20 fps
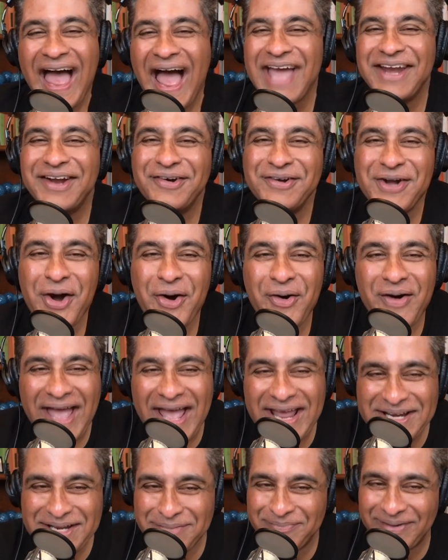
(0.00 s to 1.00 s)
I don't know
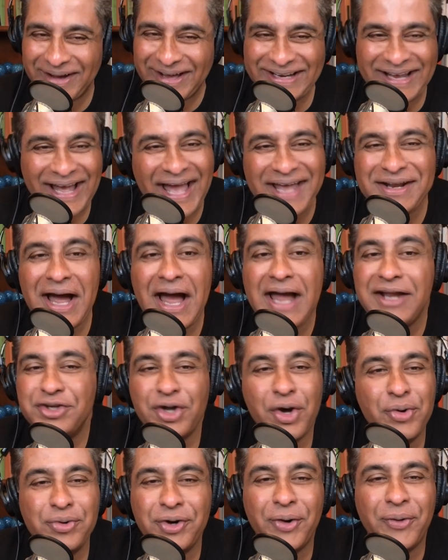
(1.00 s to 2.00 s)
anybody. I
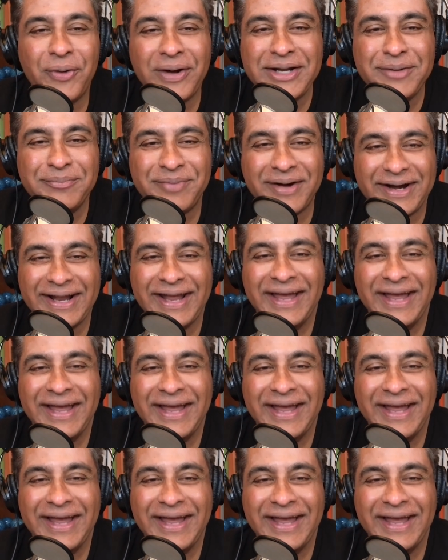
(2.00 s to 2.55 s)
don't know anybody.